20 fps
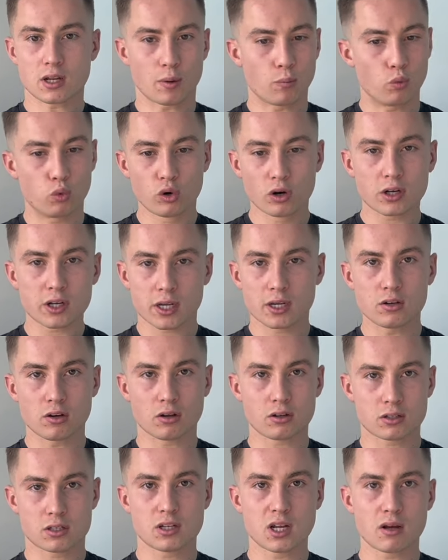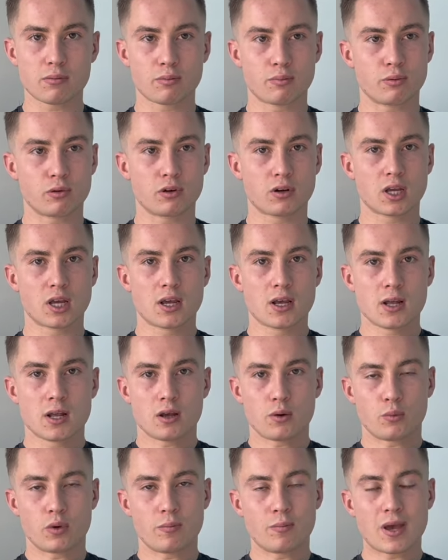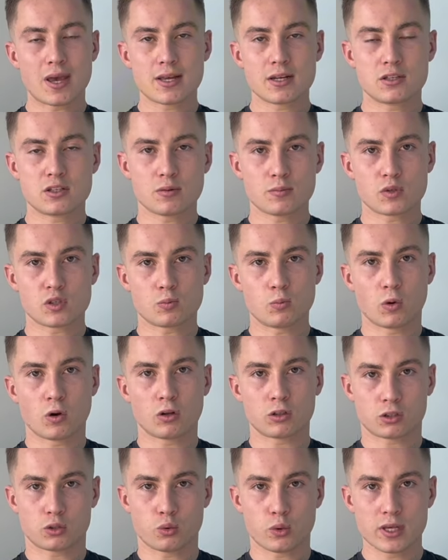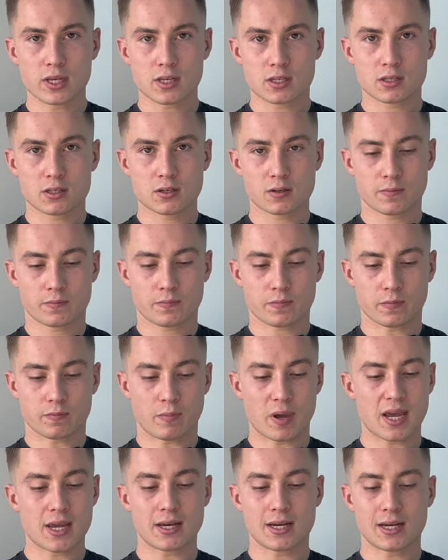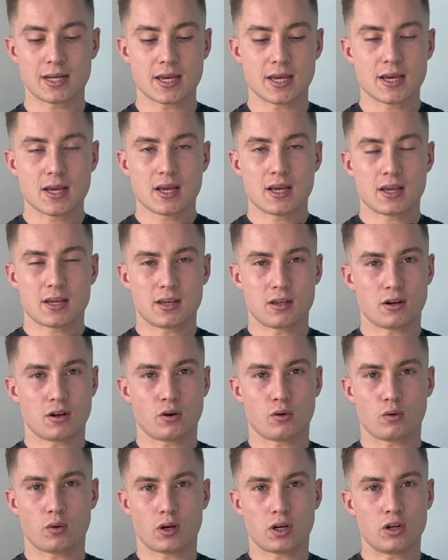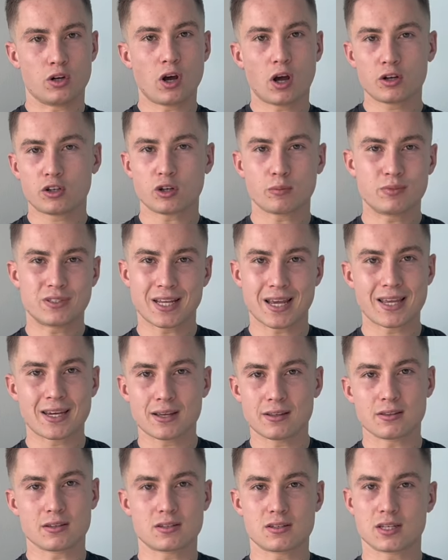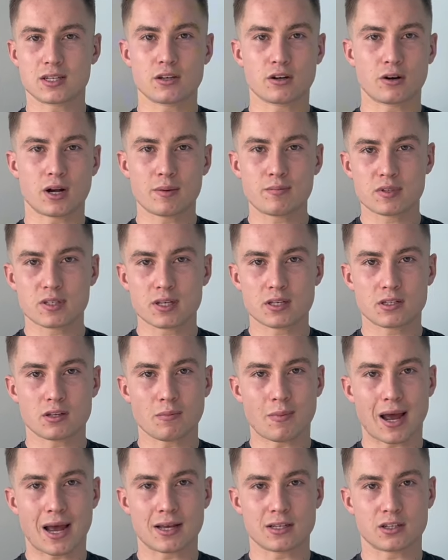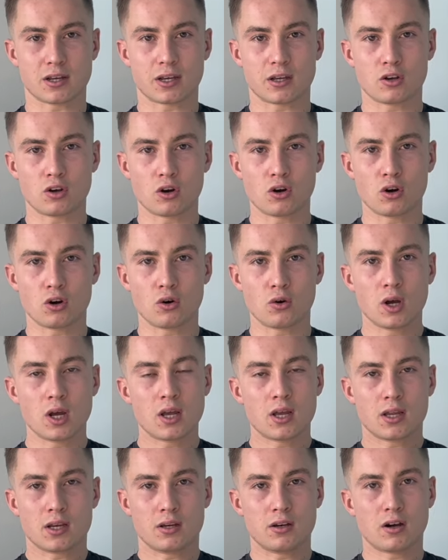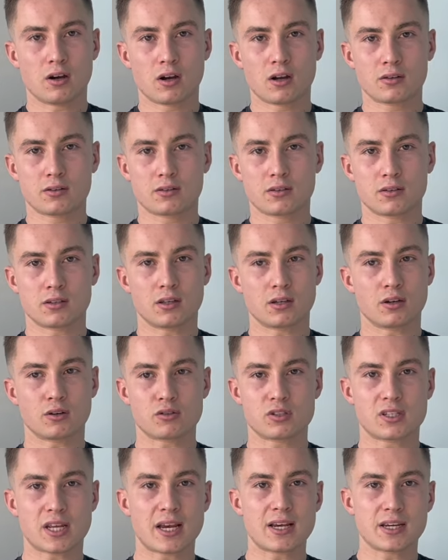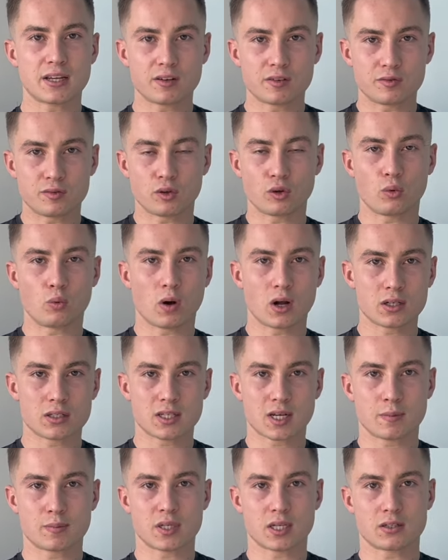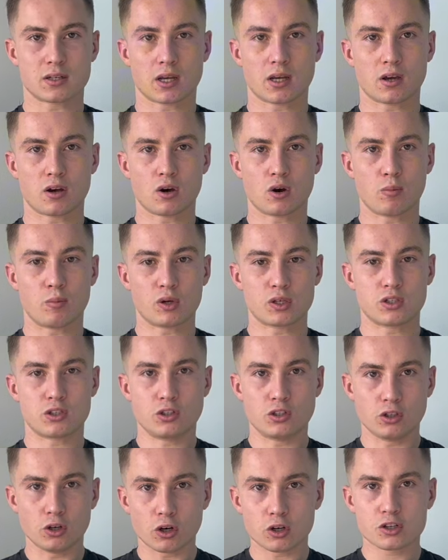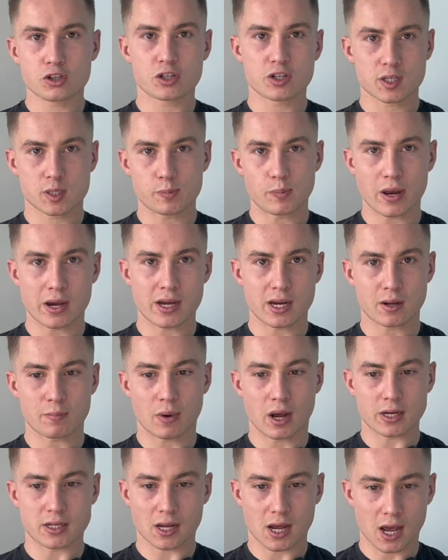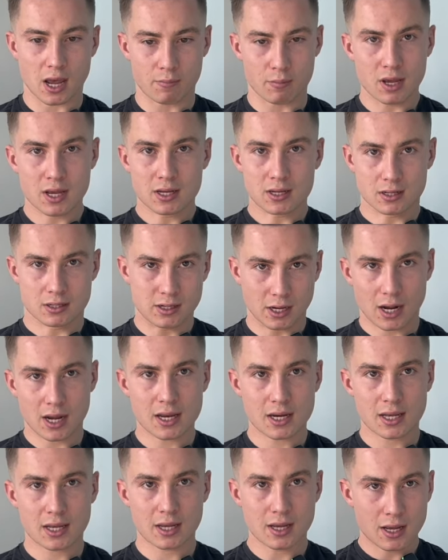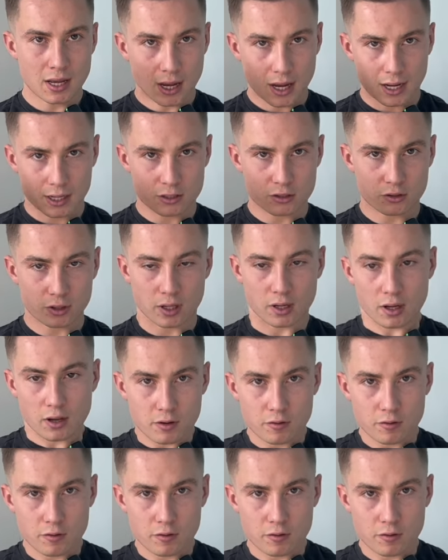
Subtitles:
I'm working nonstop, but we made some small tweaks, mainly, you know, not updating the CRM system as I go, not, you know, sending full WhatsApps as I go, but just spending my time dialing, answering,